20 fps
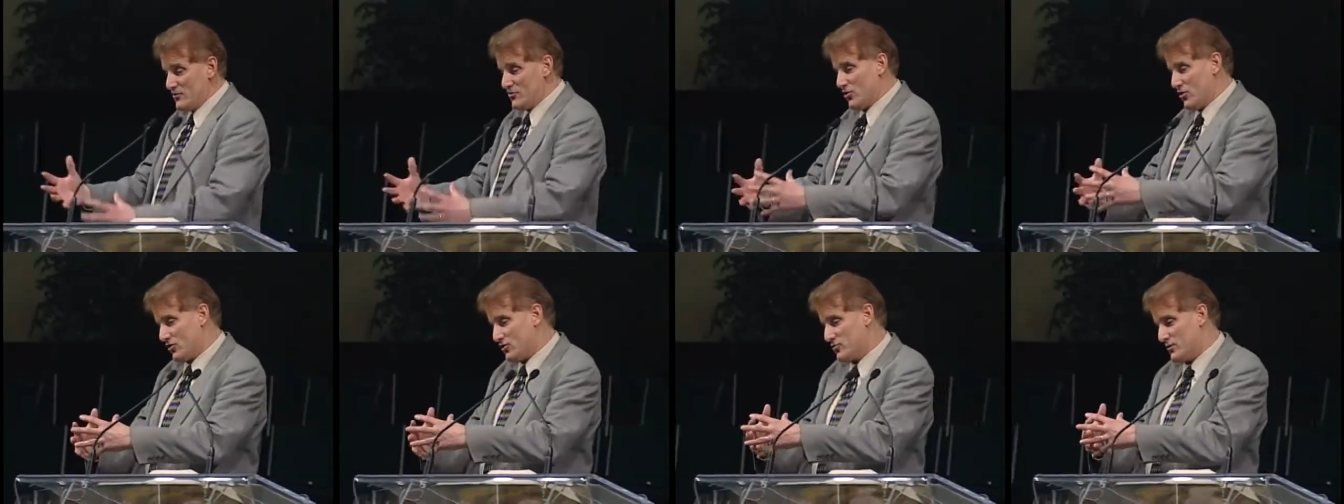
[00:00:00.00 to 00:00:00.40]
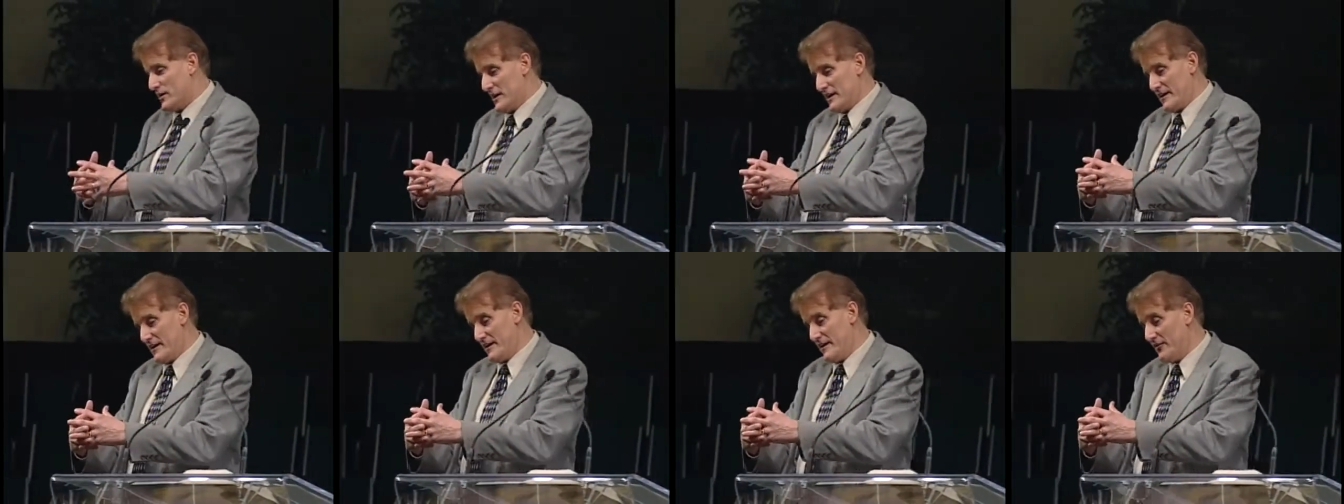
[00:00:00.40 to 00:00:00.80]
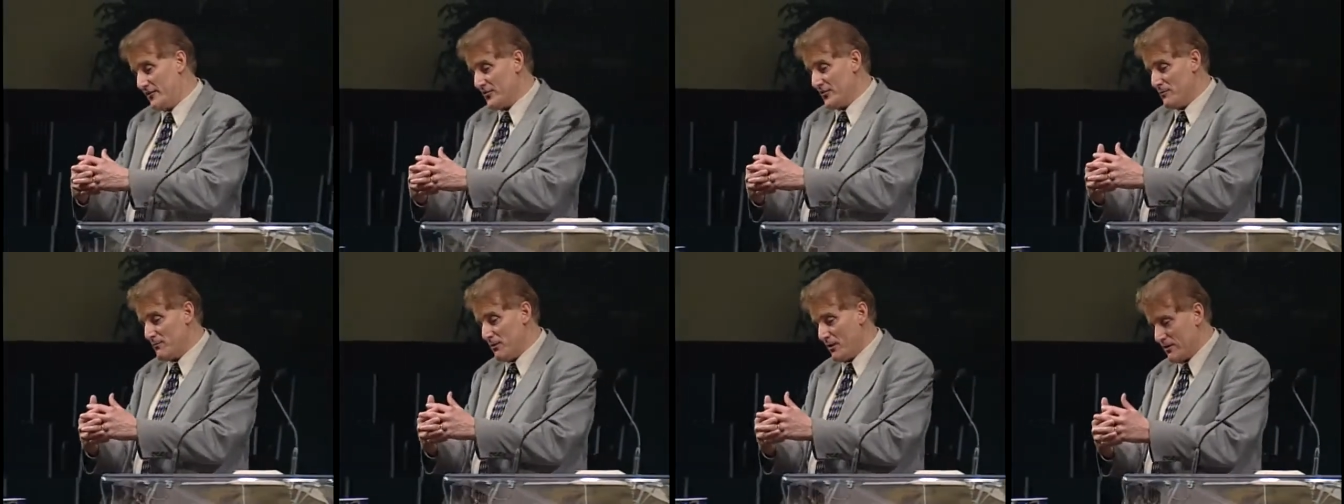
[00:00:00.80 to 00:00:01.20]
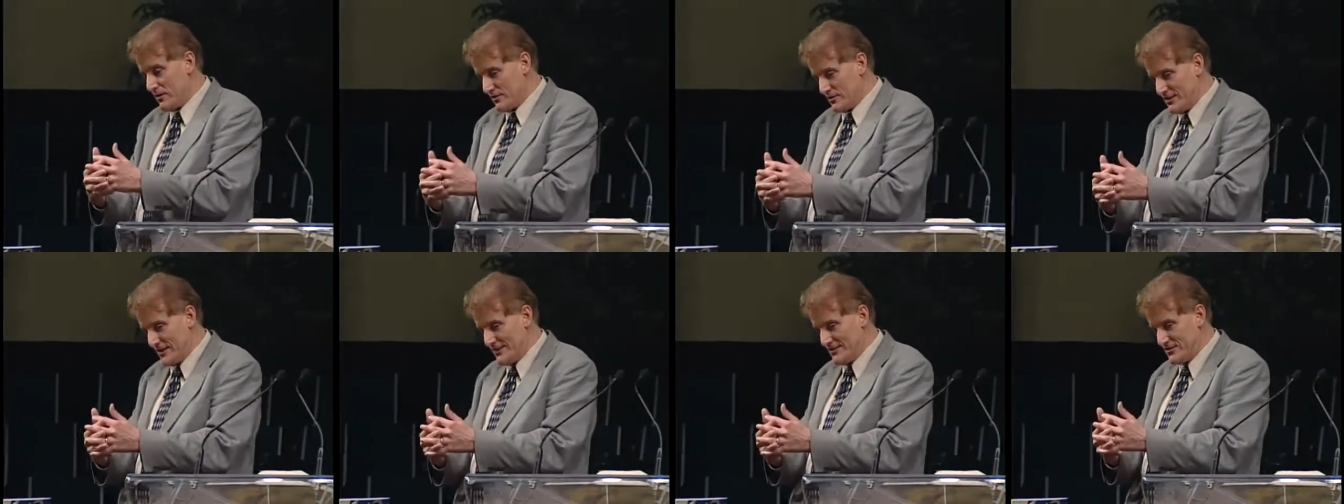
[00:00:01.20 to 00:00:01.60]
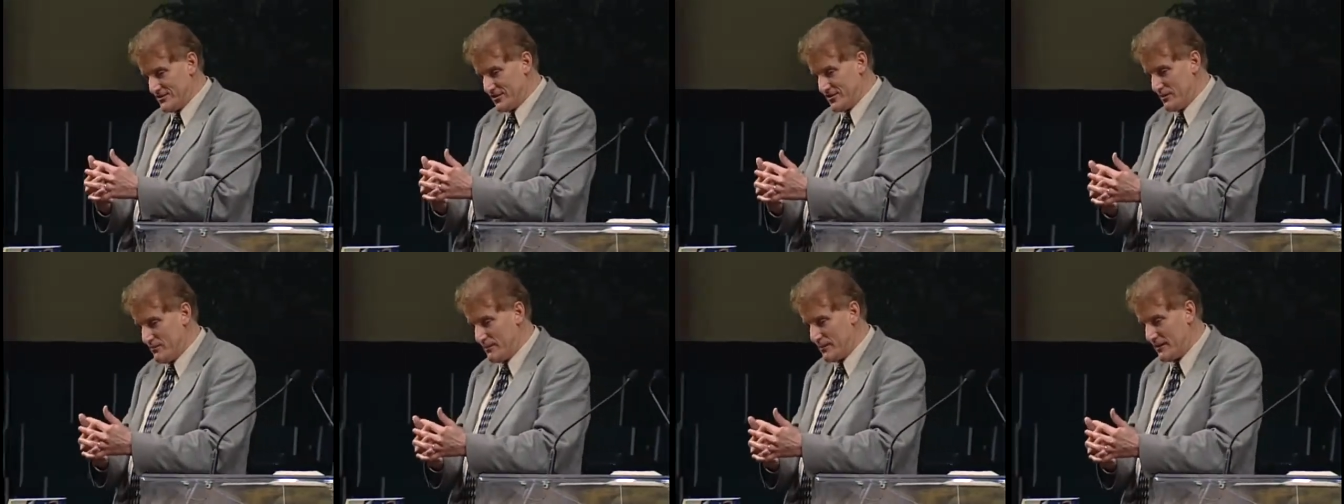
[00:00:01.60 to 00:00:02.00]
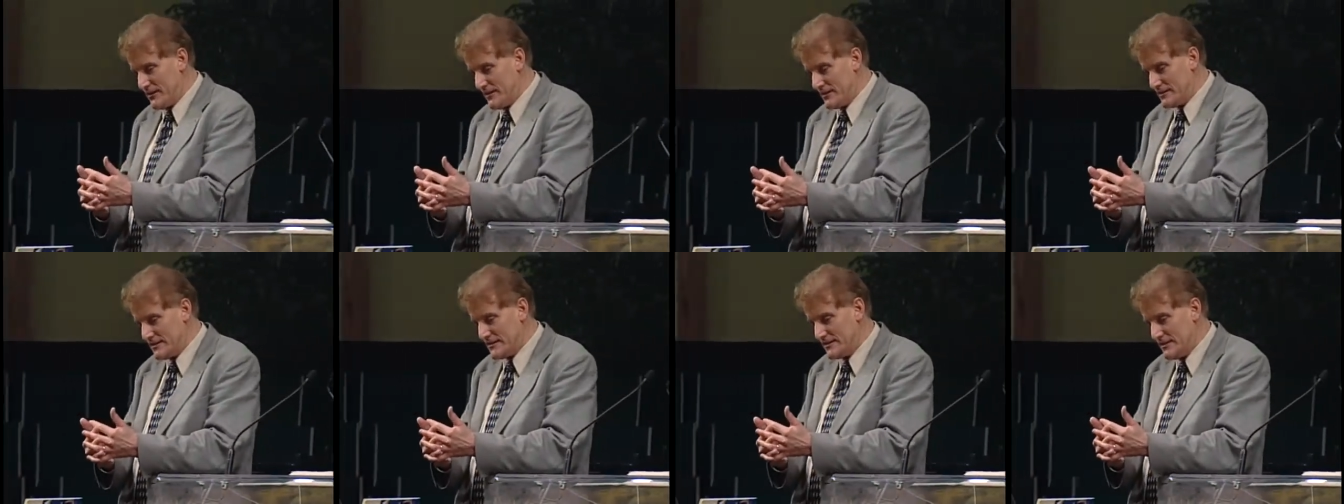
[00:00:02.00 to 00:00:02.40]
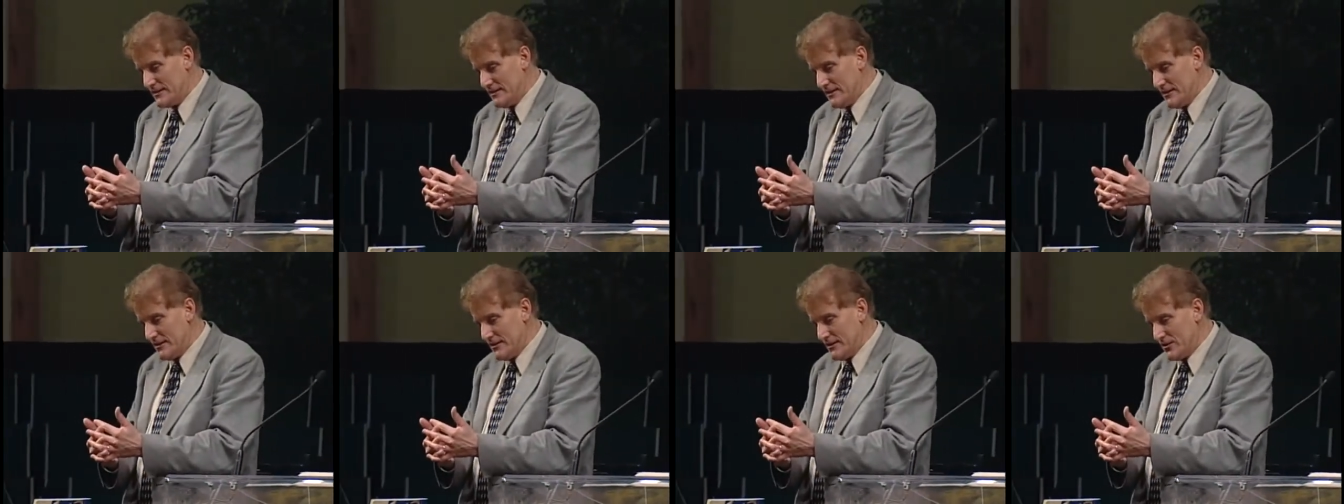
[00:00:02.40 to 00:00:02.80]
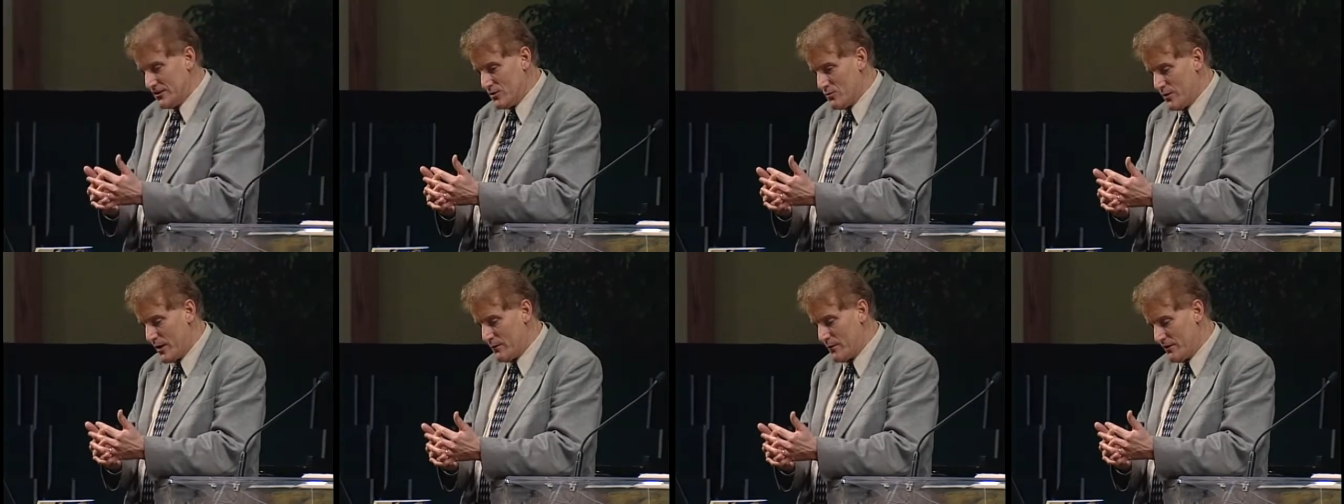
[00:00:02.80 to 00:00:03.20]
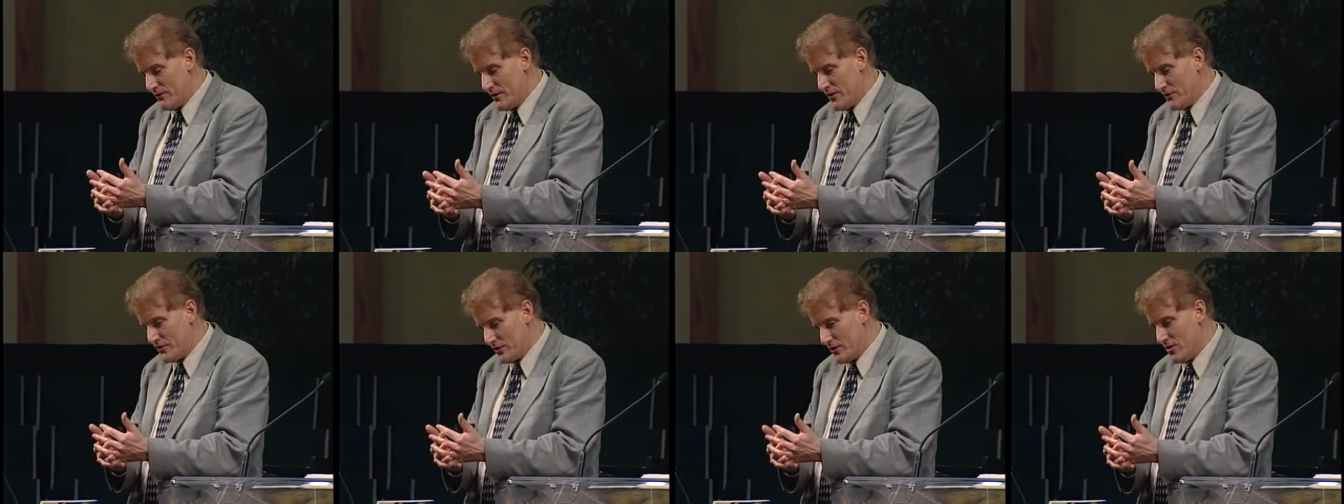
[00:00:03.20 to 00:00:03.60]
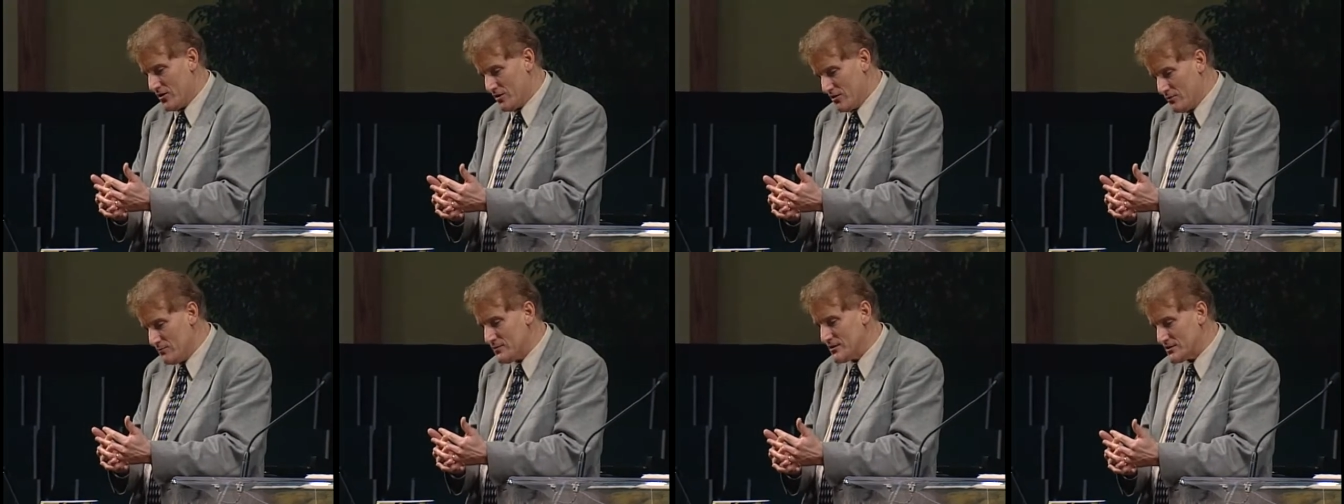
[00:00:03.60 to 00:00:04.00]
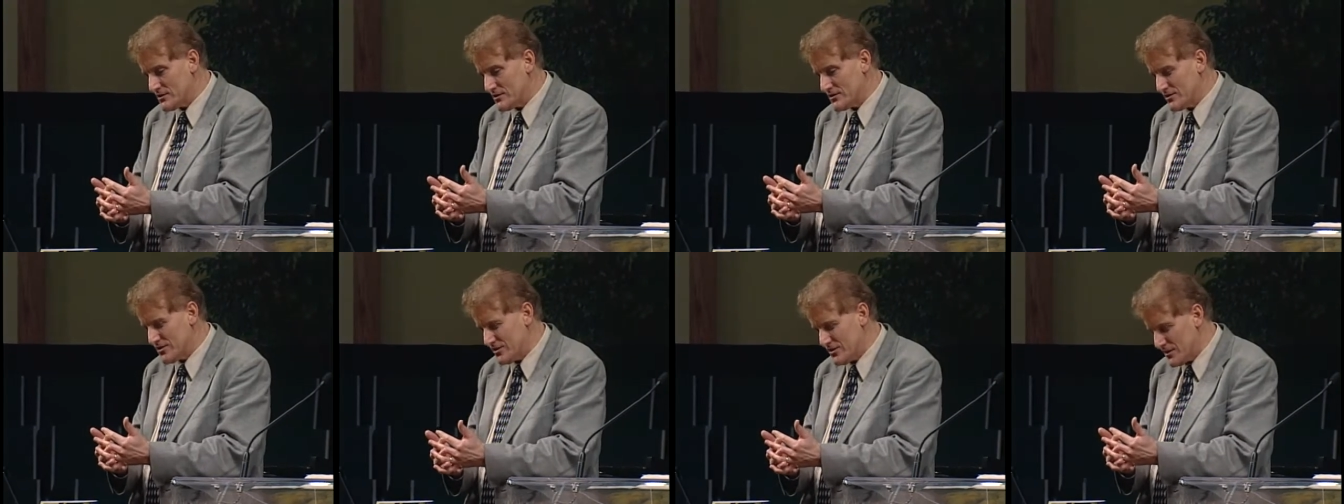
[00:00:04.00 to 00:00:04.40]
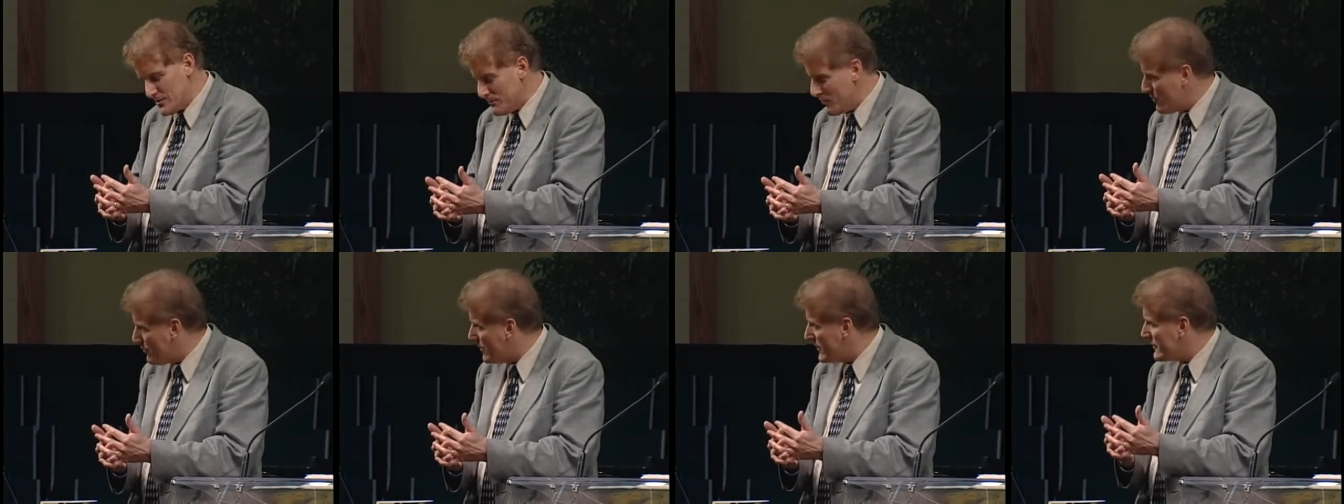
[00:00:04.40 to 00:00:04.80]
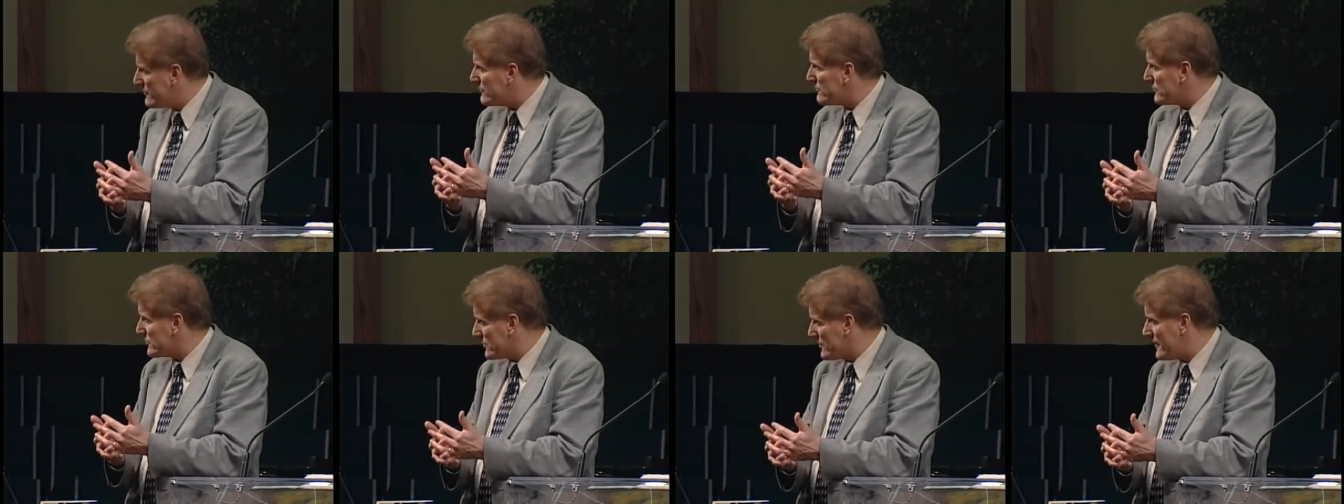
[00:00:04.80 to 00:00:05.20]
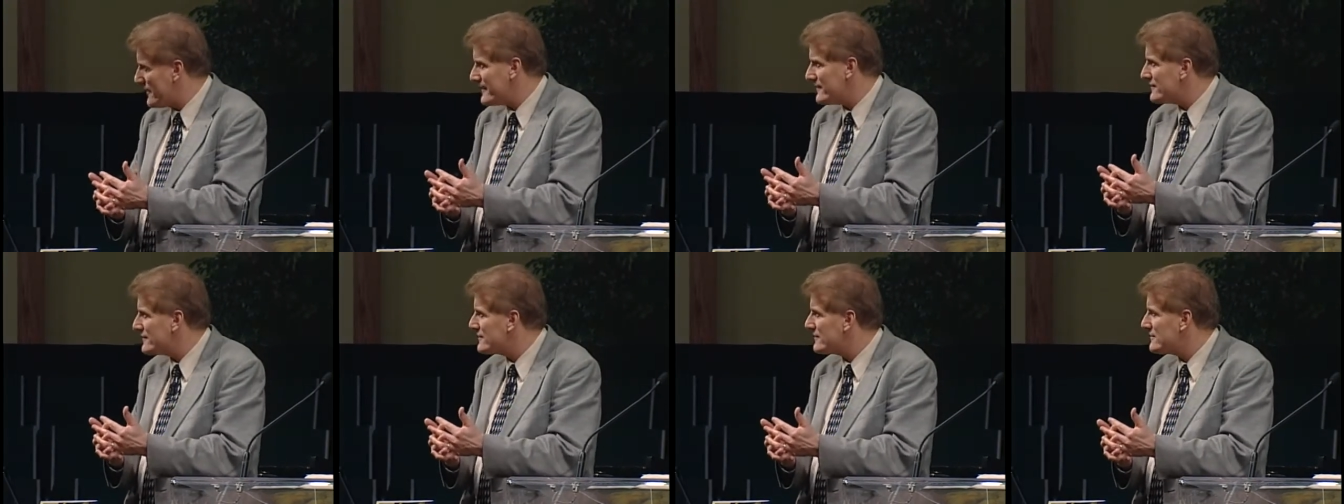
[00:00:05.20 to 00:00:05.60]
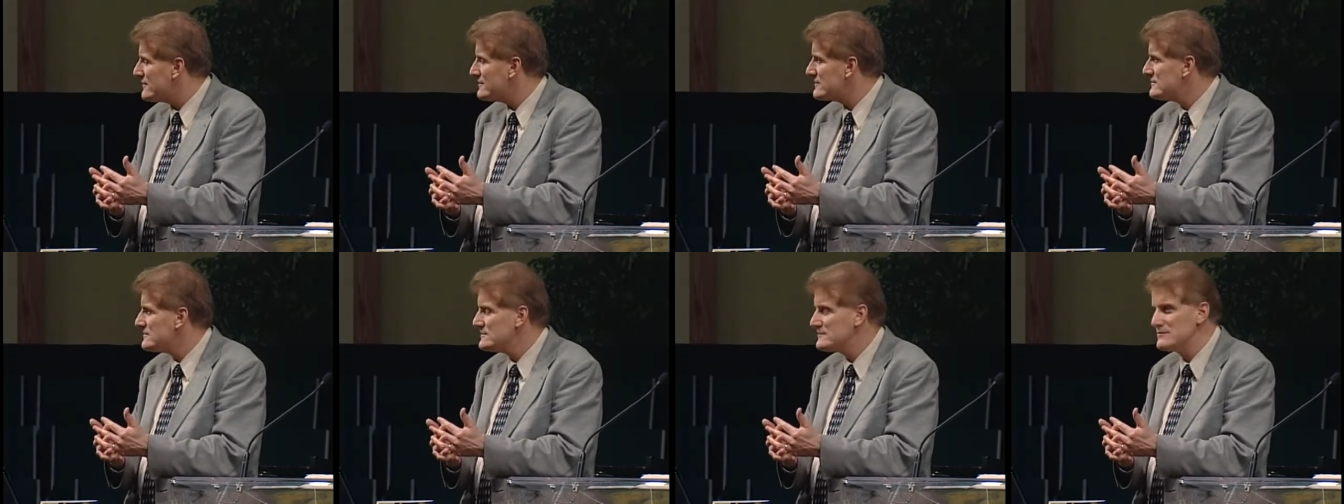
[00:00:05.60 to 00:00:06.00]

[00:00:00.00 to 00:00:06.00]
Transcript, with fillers: talk to our kids and apologize to them because the way we've lived at home has turned them away from Christ.